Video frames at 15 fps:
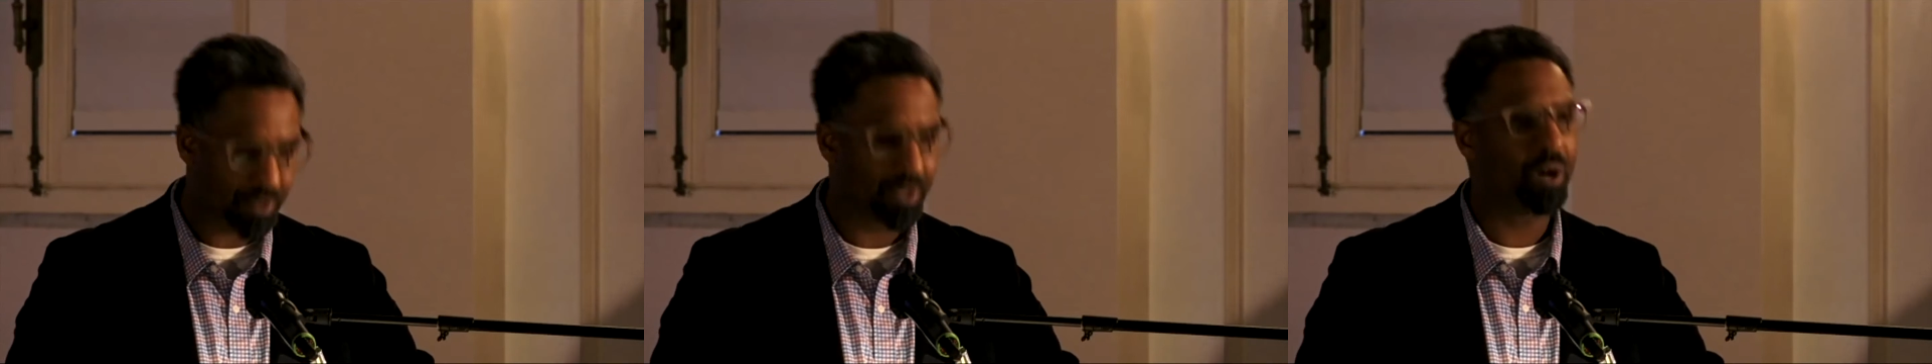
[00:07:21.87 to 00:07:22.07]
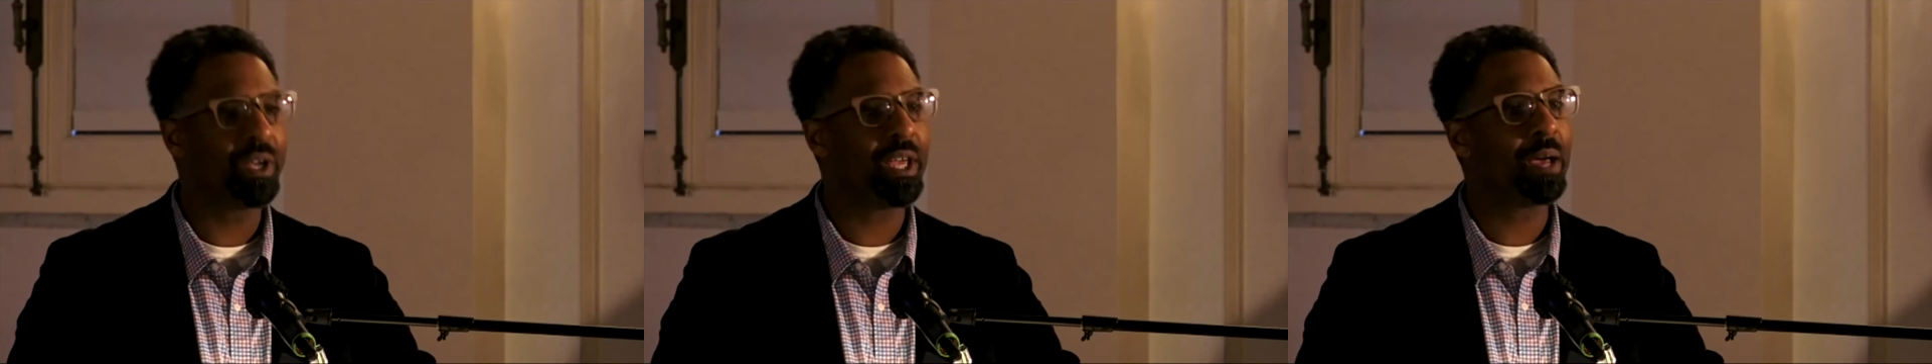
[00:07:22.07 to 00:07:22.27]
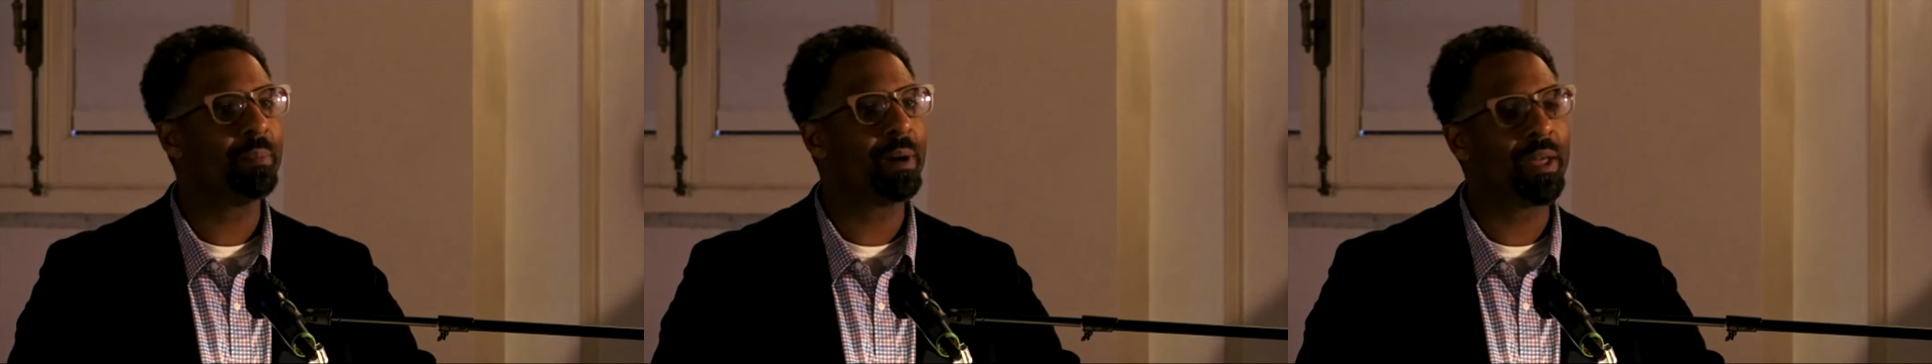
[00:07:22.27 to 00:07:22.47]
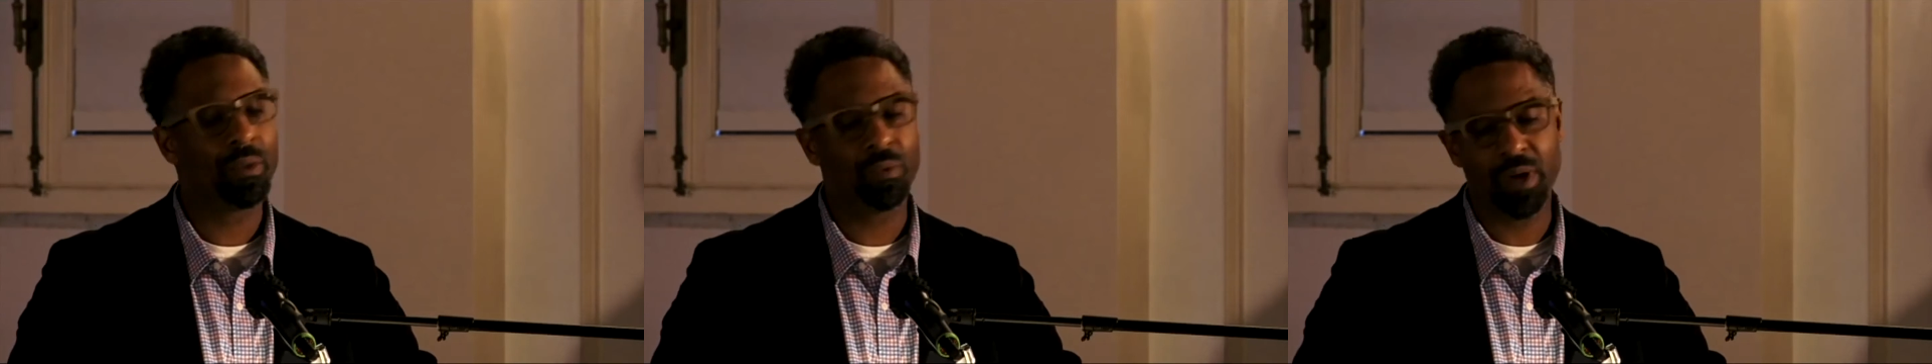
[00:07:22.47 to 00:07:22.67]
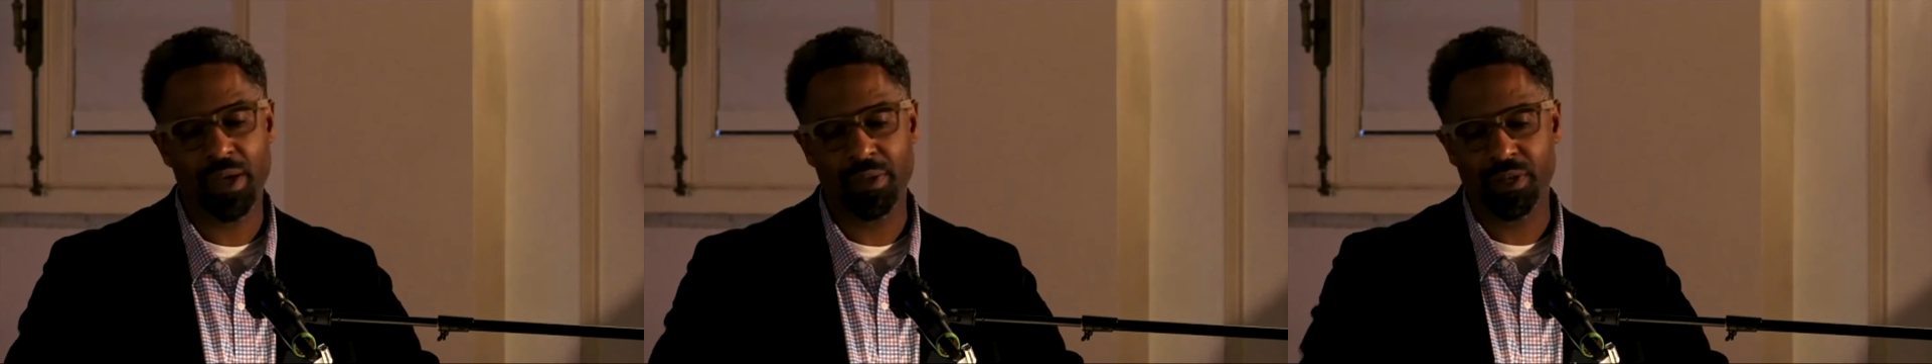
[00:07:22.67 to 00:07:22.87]
Oh, yeah, by the
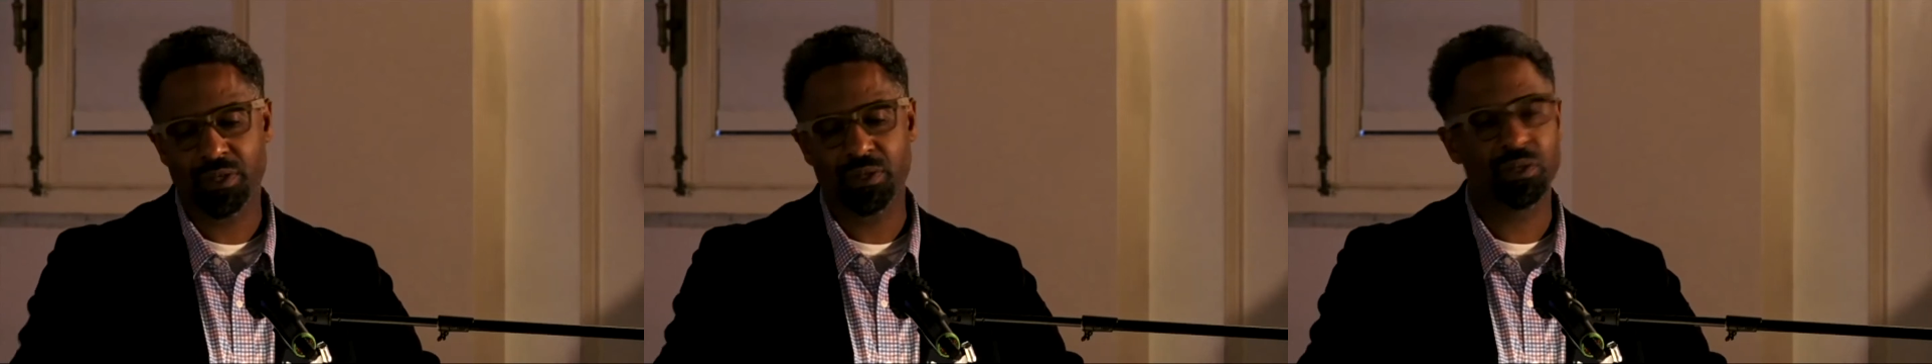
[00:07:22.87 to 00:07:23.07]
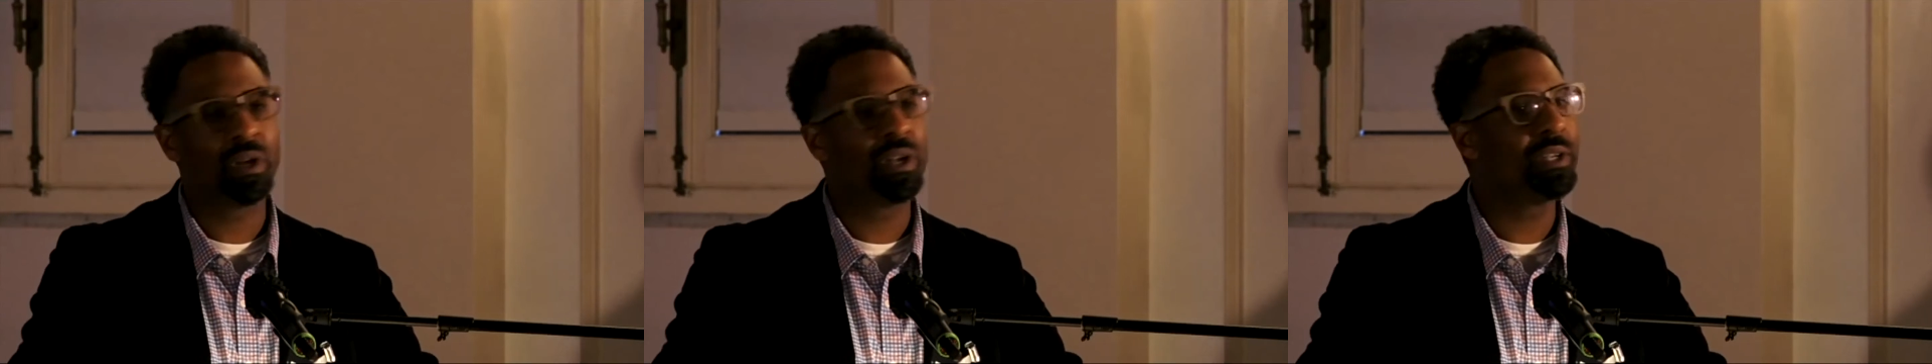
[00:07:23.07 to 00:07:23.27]
way, this is on